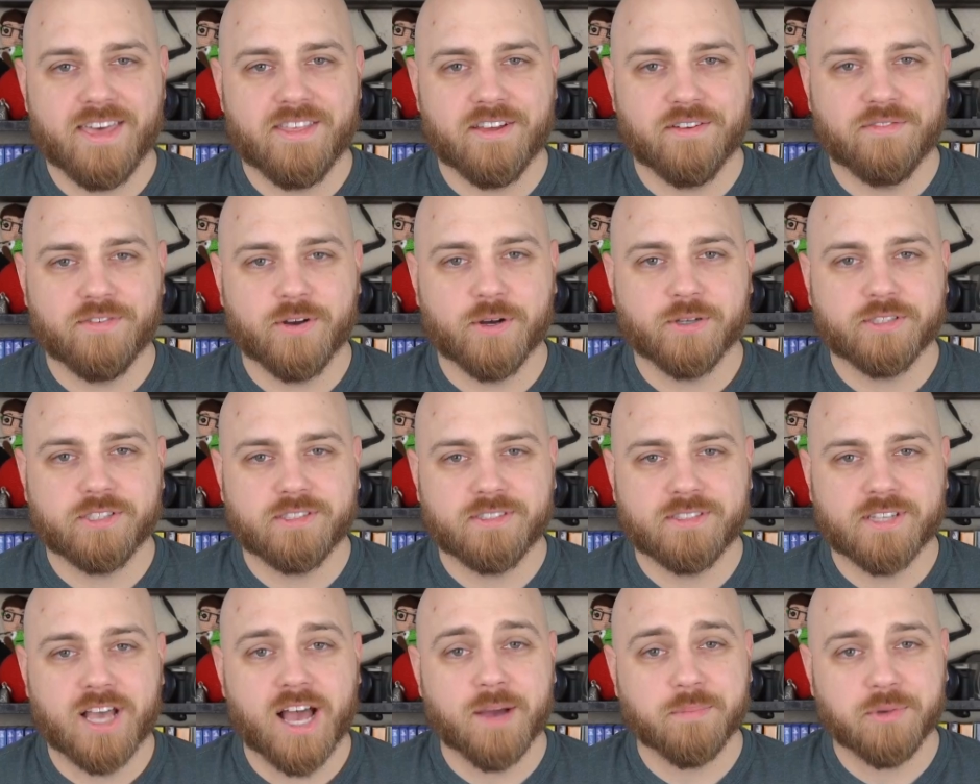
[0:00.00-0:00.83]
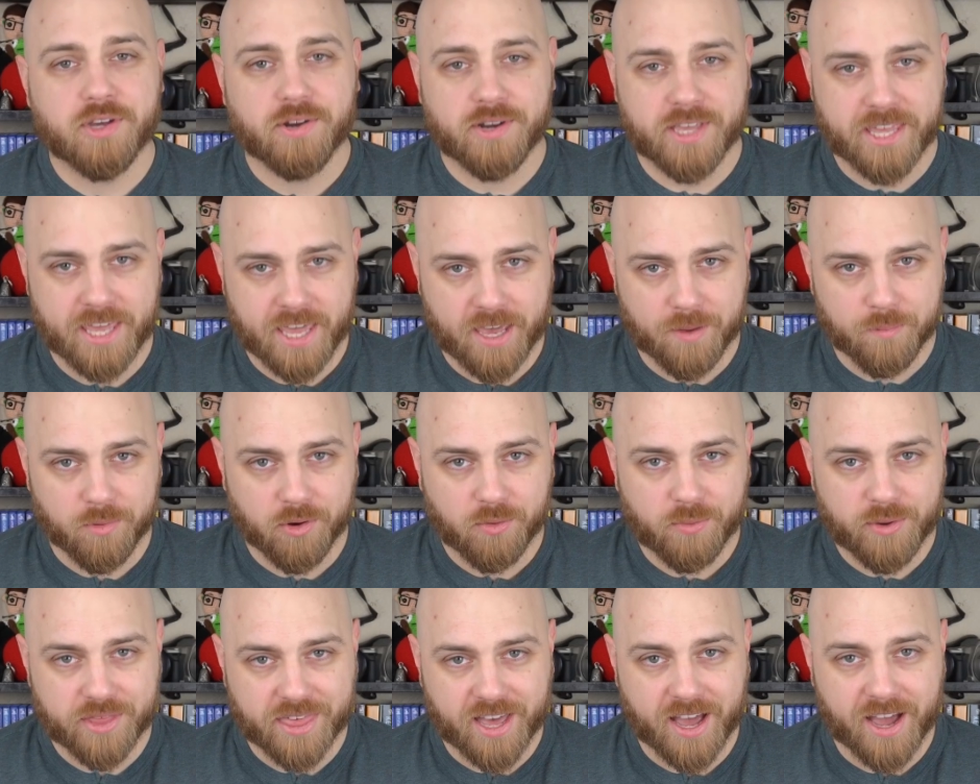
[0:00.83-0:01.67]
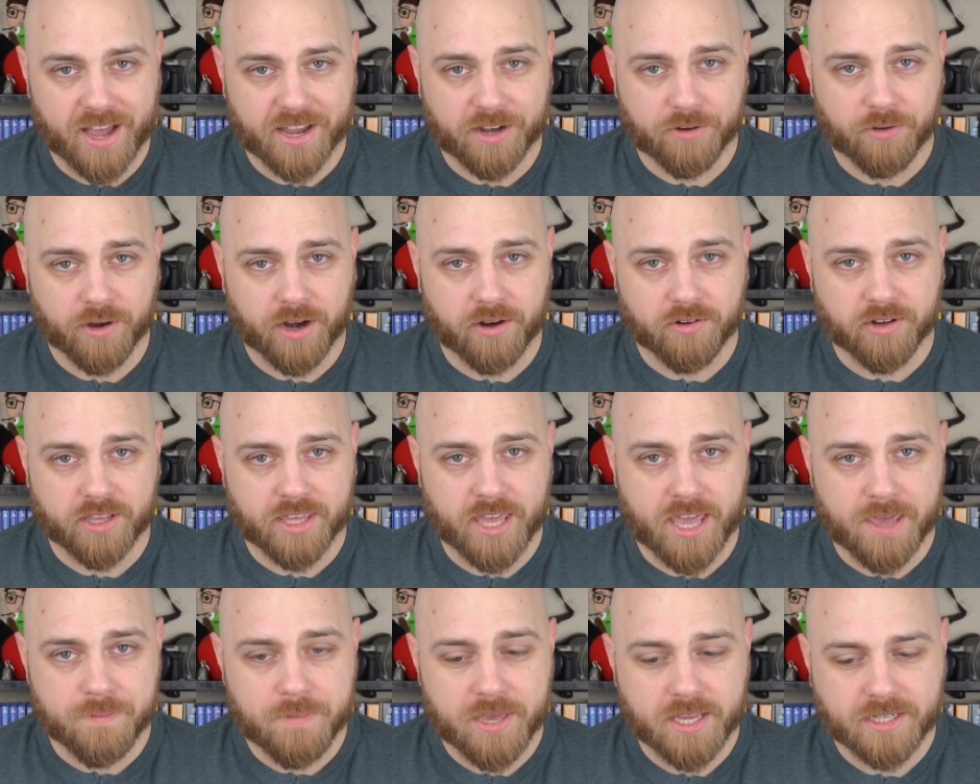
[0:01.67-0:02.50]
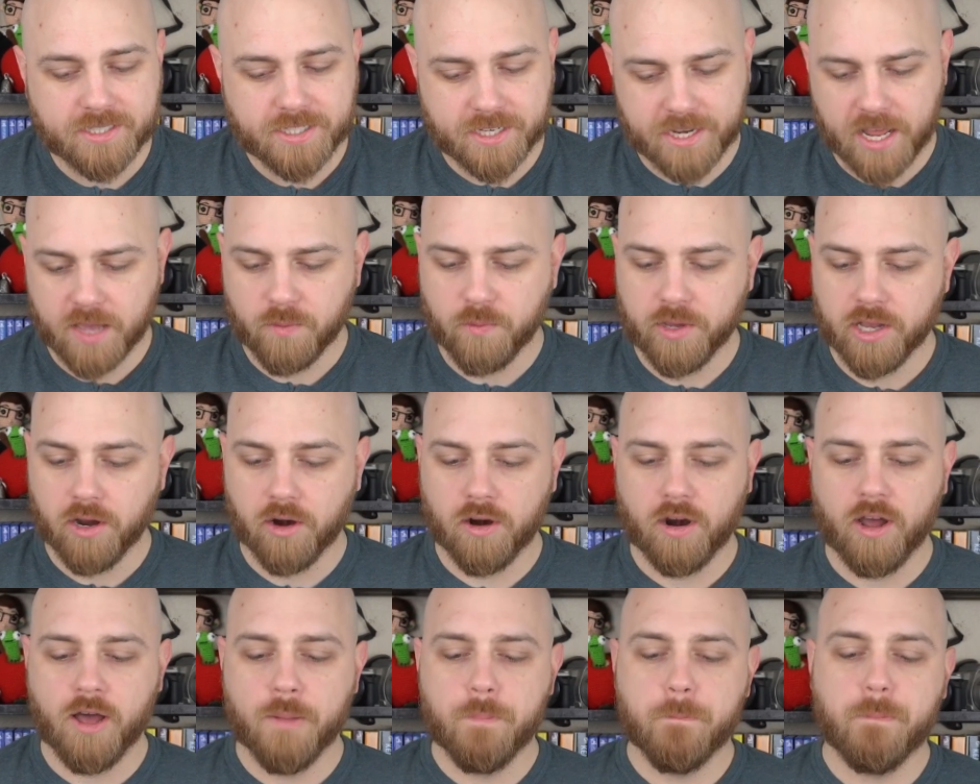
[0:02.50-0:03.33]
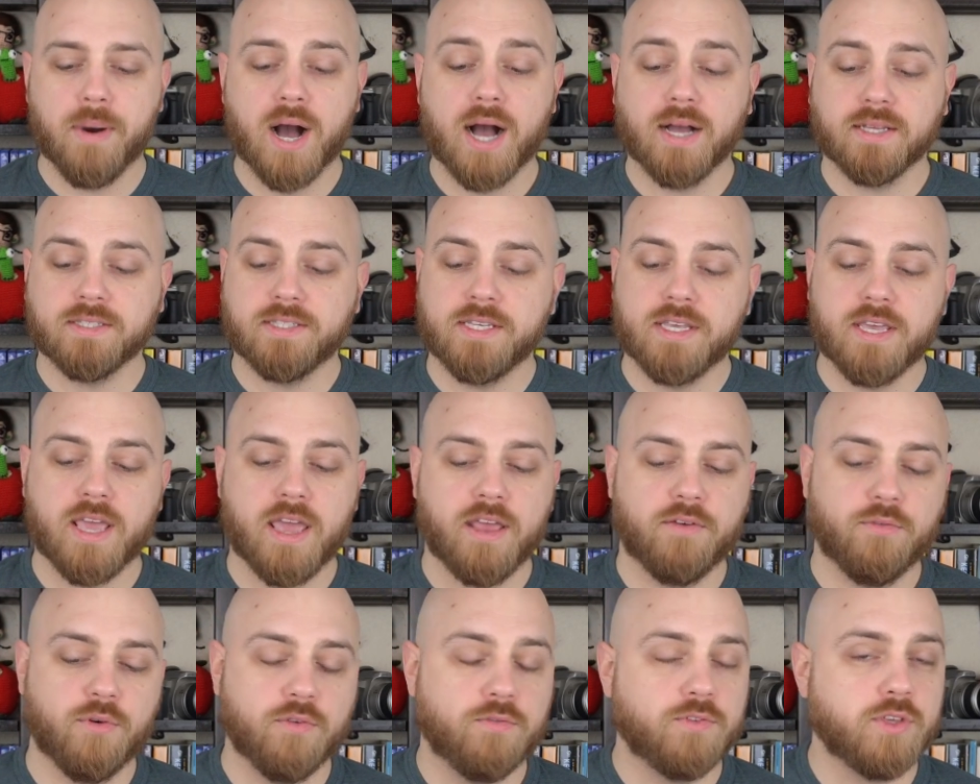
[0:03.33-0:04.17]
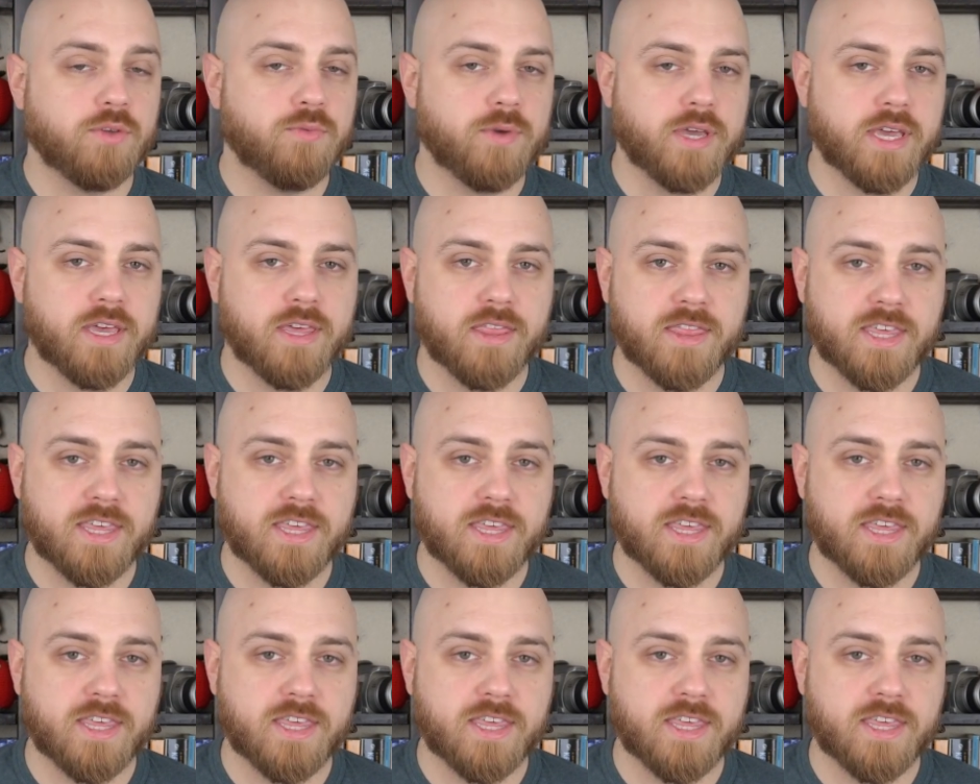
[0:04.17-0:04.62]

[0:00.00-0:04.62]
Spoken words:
there folks, I'm Cody Campbell with High Ground Gaming. Today we are unboxing and reviewing